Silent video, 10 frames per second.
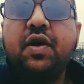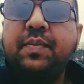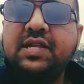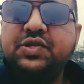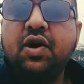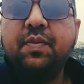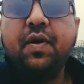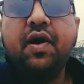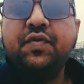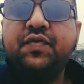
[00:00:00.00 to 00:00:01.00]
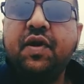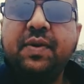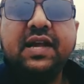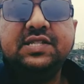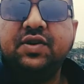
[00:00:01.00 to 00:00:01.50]
from a job or
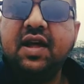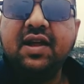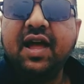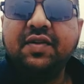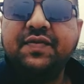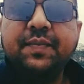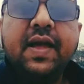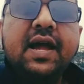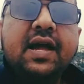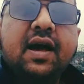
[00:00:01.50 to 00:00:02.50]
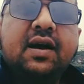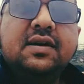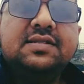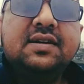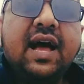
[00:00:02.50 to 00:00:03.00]
from his or her life.
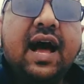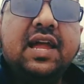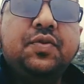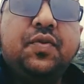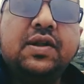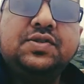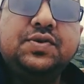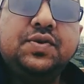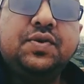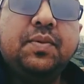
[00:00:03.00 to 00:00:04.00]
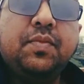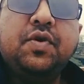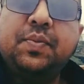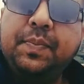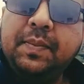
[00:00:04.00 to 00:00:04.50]
Sir, I want to know
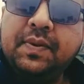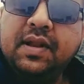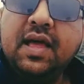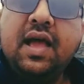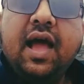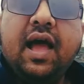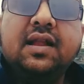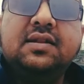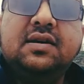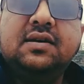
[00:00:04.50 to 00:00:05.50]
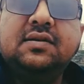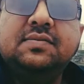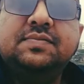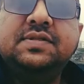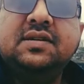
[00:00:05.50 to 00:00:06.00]
more people, and
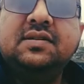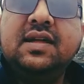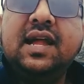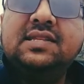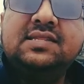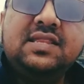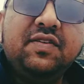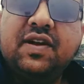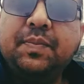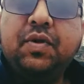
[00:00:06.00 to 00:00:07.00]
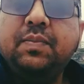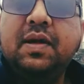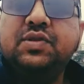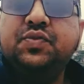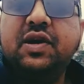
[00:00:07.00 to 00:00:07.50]
sir, it's never a
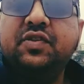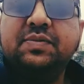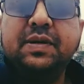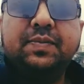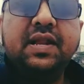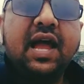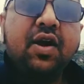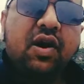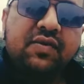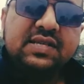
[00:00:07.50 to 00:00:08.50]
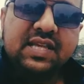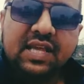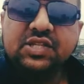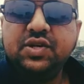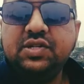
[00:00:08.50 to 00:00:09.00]
problem to work with people. I always
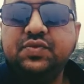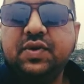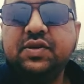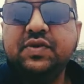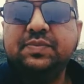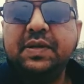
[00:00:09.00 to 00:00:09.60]
enjoy to work with